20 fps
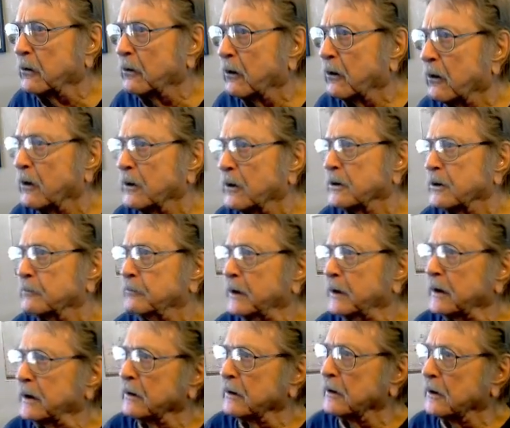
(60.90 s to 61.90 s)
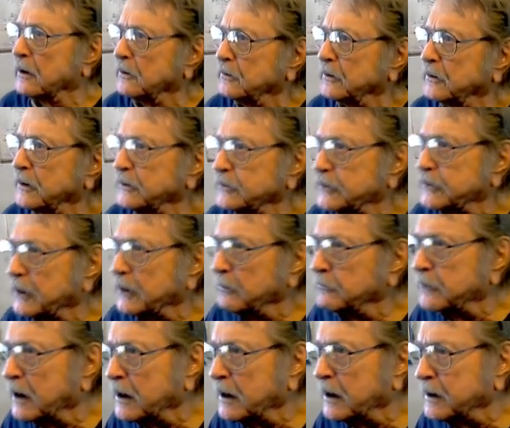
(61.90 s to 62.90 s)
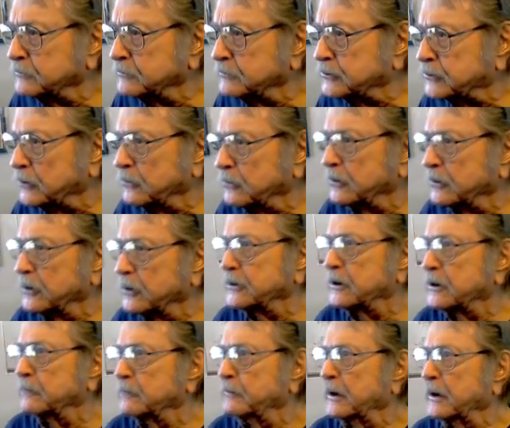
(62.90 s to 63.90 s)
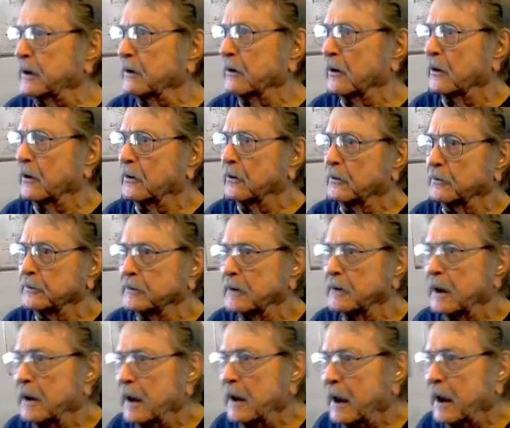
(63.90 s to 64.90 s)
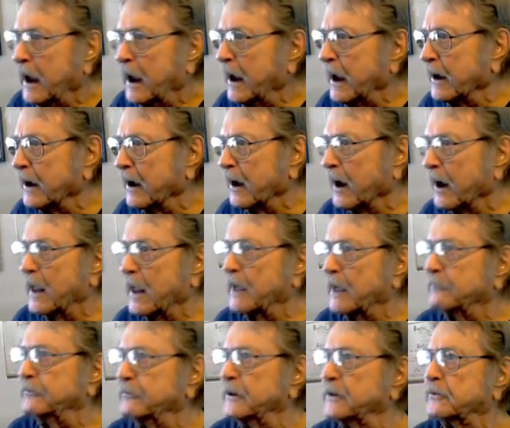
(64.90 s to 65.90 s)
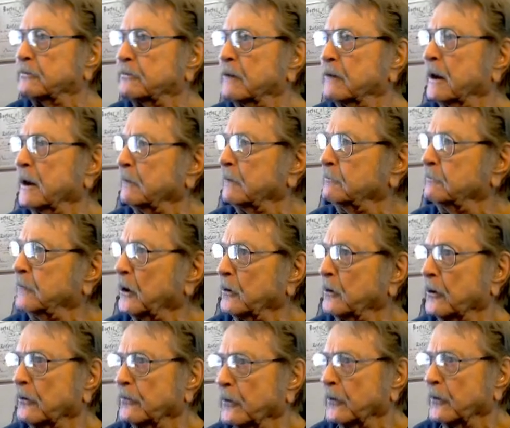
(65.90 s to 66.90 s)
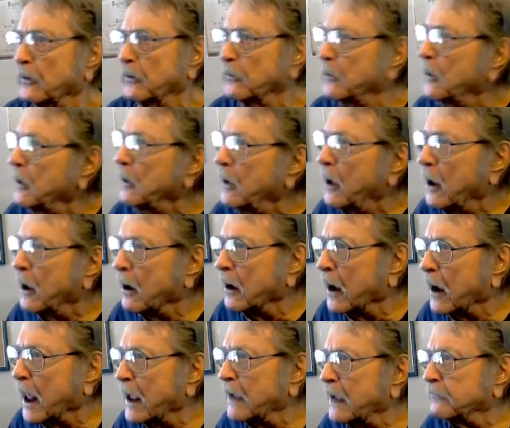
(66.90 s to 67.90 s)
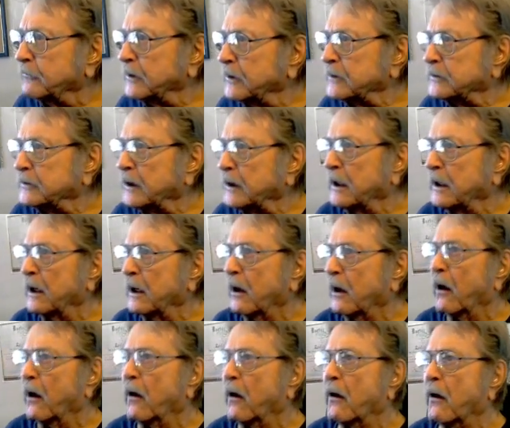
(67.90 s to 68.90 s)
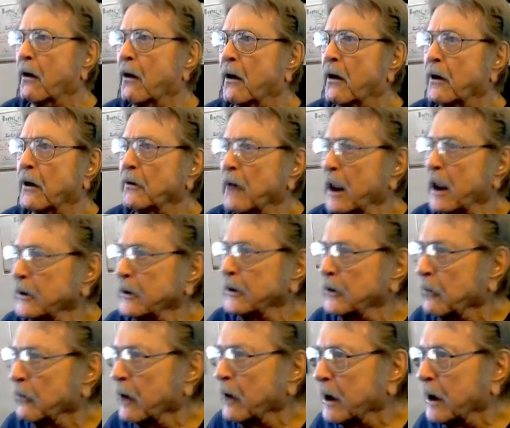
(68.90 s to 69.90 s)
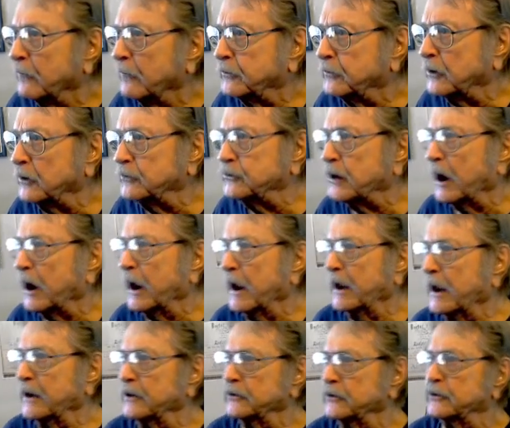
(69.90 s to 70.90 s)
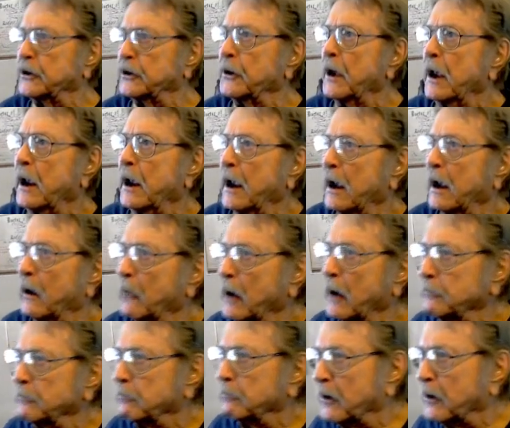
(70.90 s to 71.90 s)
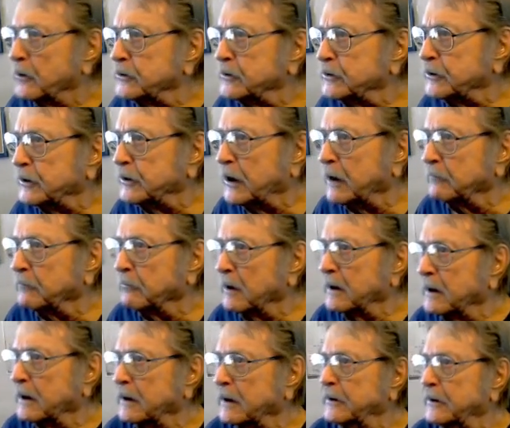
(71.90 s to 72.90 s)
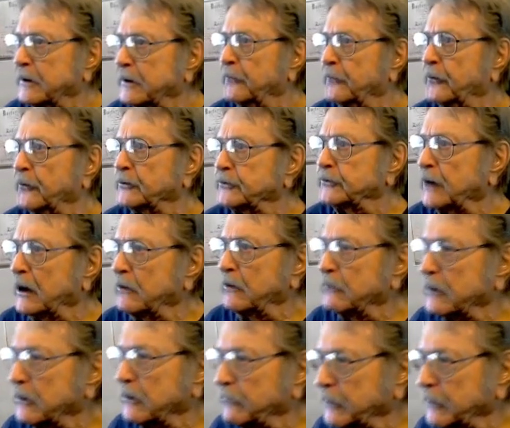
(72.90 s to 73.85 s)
hard to be alone, and sometimes too good to be alone. And life is really beautiful. Life is hard, and you have to change. One person can make a difference, even if